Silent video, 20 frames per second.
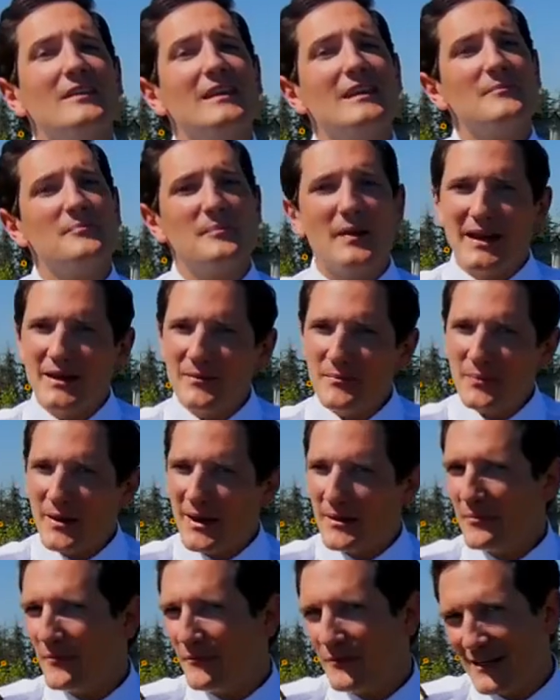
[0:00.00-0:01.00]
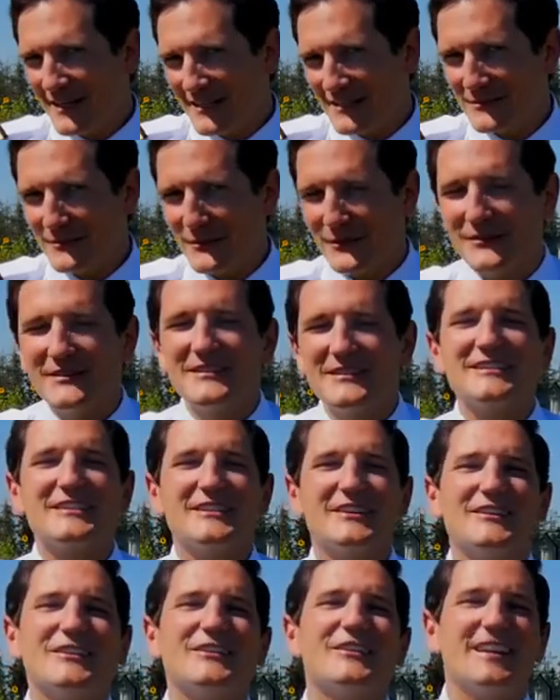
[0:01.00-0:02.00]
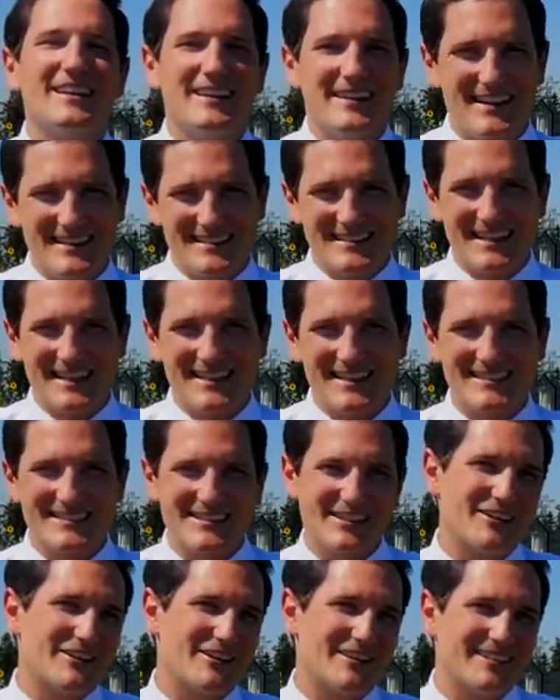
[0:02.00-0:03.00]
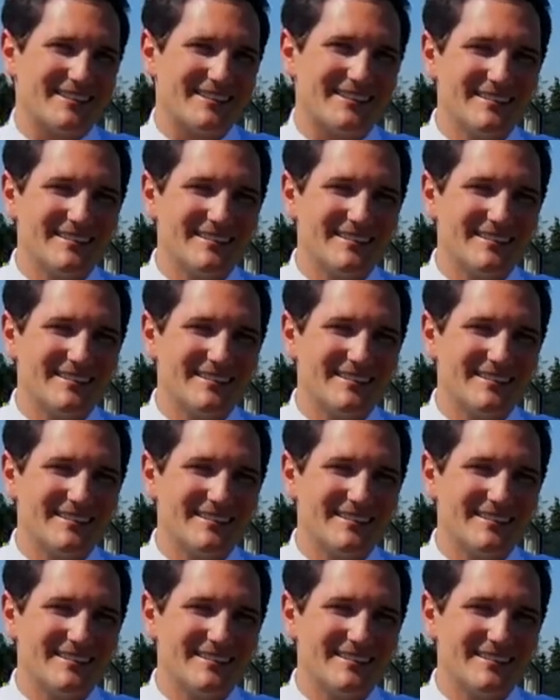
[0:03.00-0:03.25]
need pen and paper for this one, so let's get started.